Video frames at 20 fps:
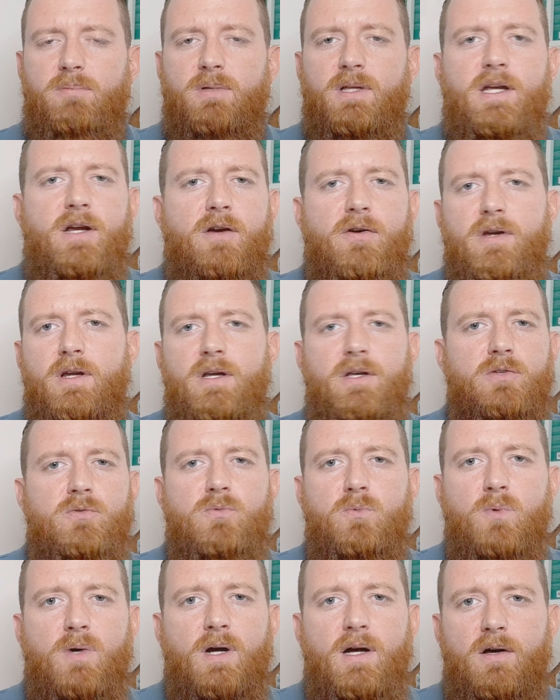play area
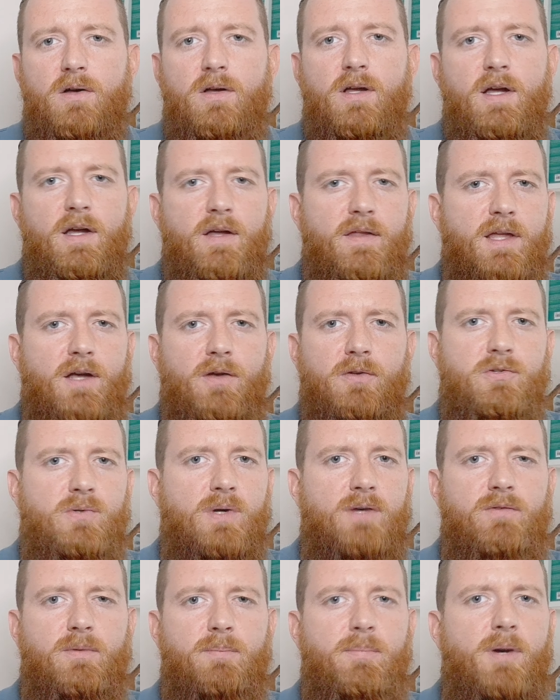as well. They
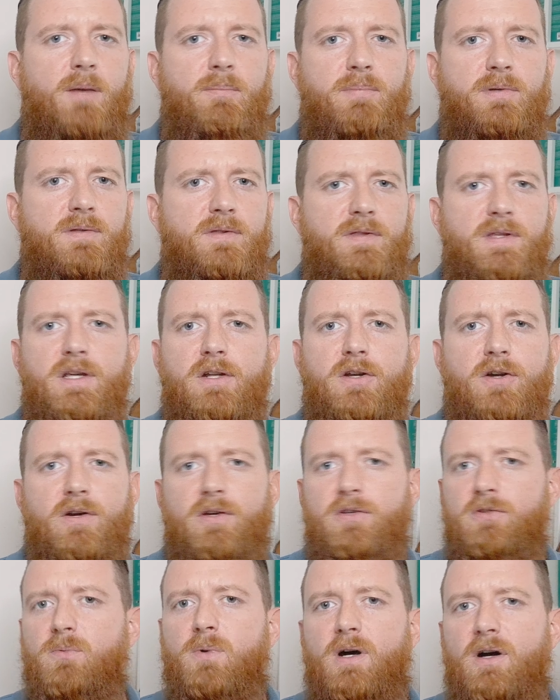also have a puppet
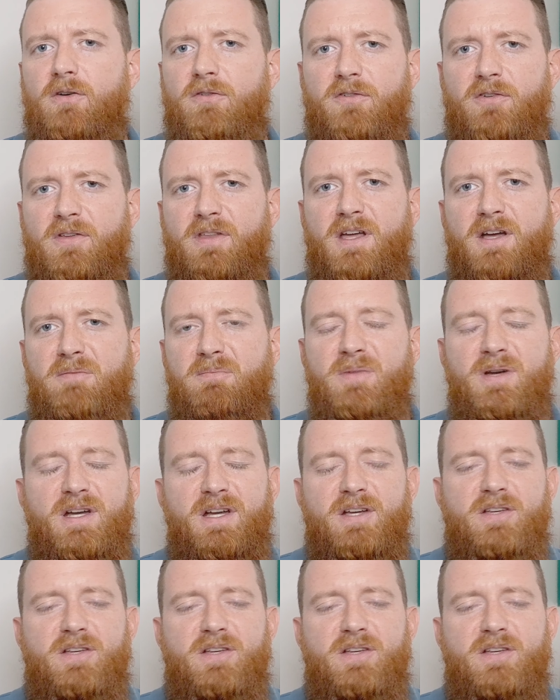theater as well for them.